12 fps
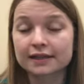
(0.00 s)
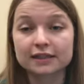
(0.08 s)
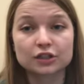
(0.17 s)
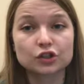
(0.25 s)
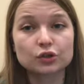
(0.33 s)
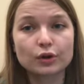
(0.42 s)

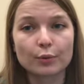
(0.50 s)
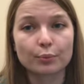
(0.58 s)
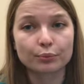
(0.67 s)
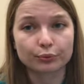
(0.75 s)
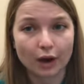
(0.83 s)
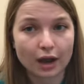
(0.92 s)
Did you know
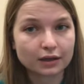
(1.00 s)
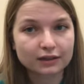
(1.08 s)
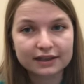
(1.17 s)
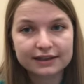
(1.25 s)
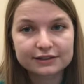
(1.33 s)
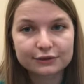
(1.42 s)
broccoli
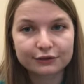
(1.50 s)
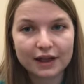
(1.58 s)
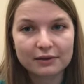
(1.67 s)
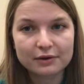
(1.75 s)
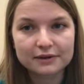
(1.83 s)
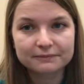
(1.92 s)
is a
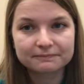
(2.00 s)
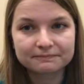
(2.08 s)
flower?